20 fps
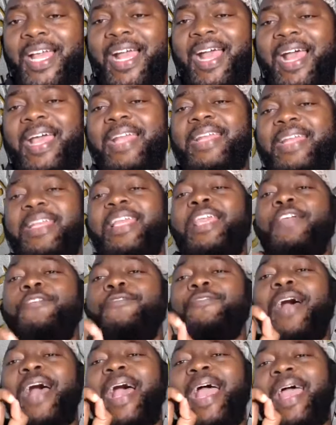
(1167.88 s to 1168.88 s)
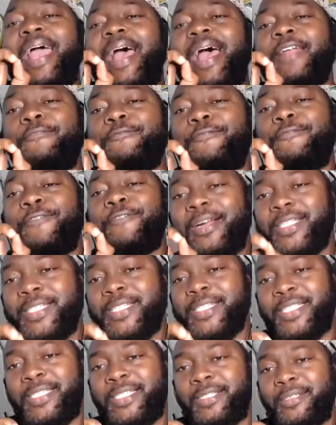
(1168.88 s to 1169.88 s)
And if
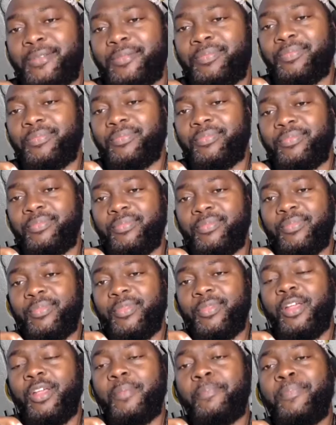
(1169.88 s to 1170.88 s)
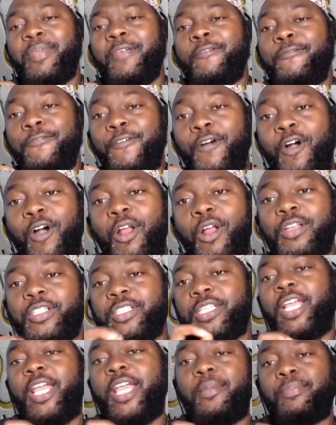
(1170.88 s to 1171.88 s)
adversity
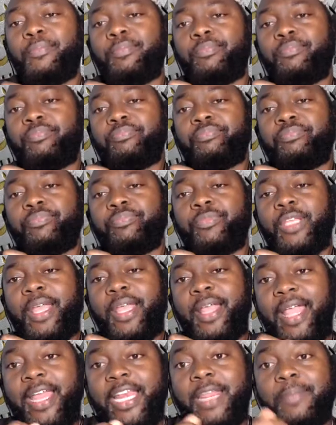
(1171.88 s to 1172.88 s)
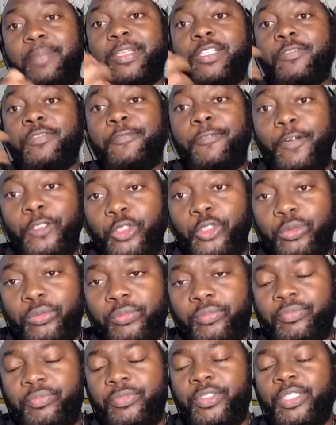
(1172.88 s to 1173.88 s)
befalls him, any
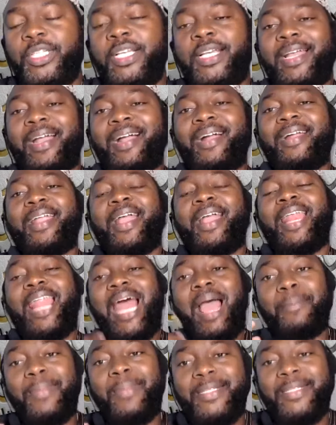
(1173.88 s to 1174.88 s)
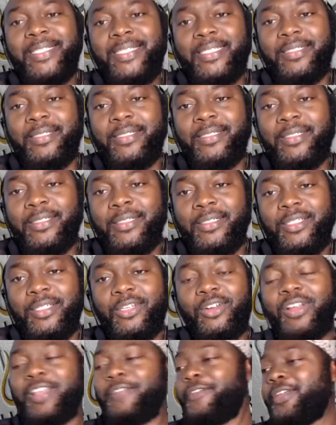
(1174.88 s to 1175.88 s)
misfortune, calamity, you
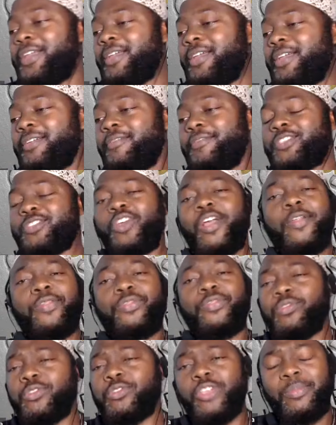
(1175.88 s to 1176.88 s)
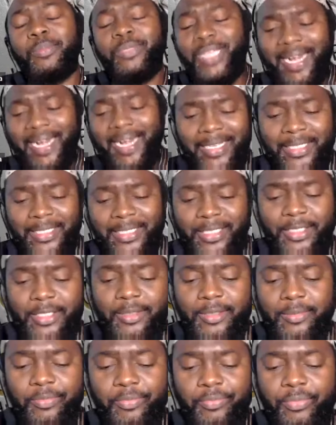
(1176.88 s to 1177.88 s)
know, if he's going through some
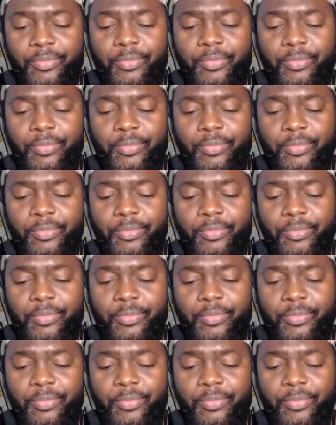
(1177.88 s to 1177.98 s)
challenges,